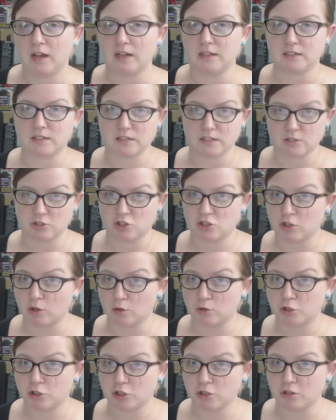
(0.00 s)
and since they're
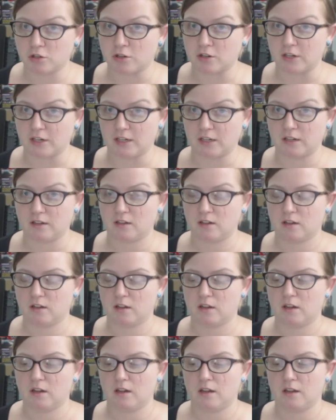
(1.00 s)
so sugary,
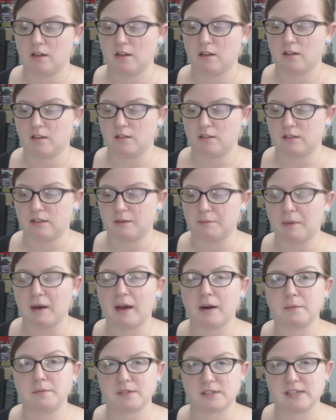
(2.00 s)
the
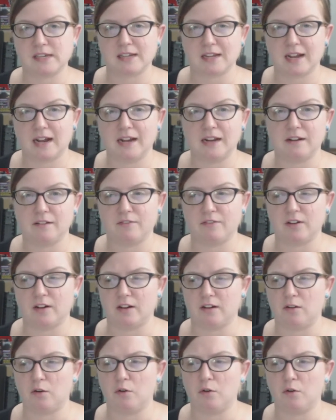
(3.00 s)
bottoms get kind of uh,